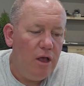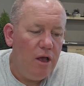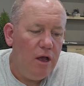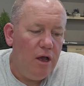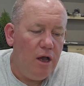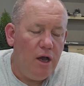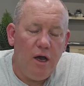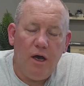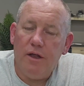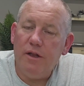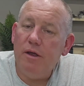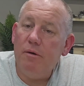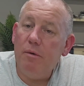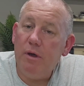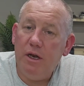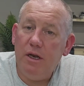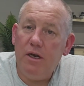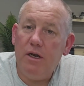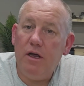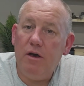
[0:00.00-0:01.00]
They
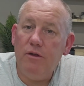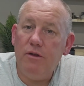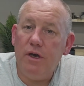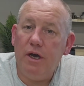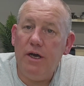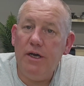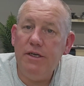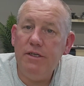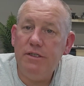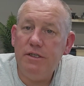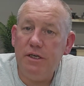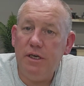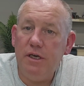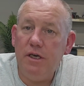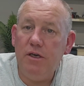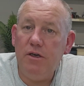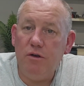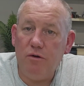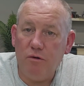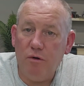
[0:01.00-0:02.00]
made it now the IC
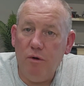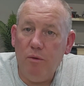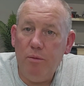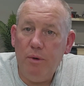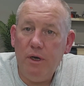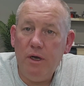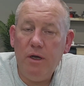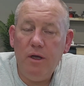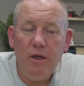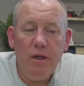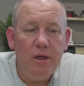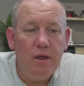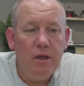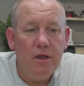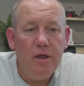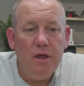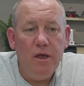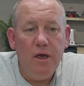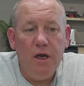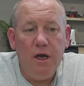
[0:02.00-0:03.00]
Europa,
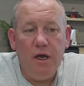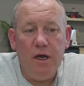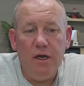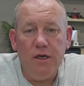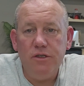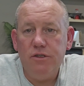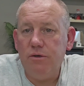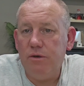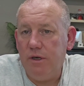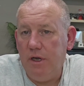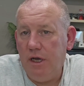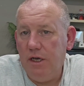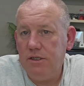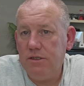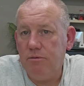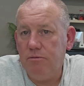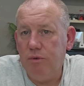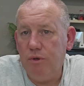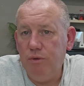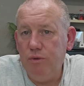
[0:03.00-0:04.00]
so it has
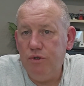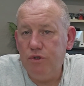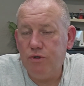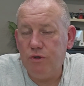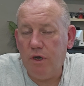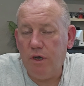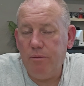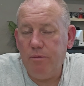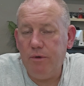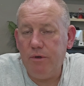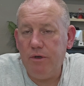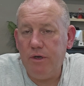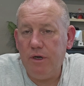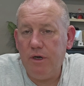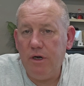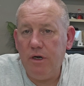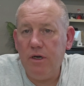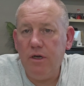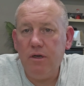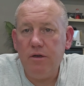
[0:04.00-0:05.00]
a blue stripe on
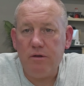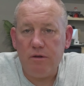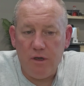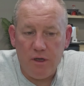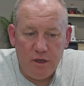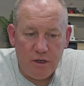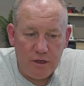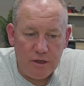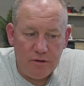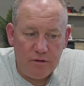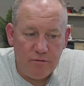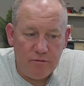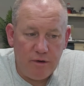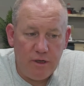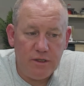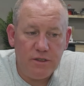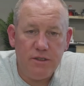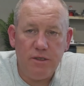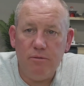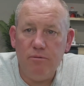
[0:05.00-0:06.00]
there, the
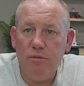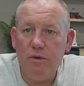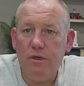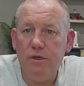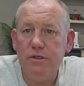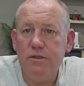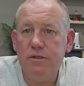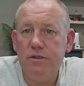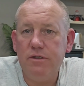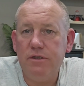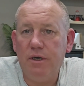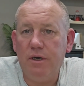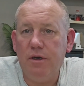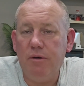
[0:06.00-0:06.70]
red symbols.